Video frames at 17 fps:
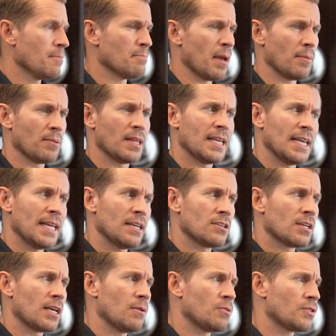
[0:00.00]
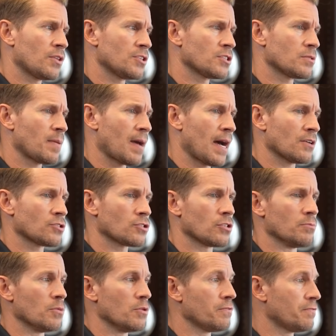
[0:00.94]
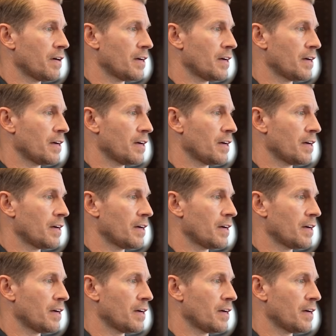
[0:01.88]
Maybe they needed to get with their spouse to move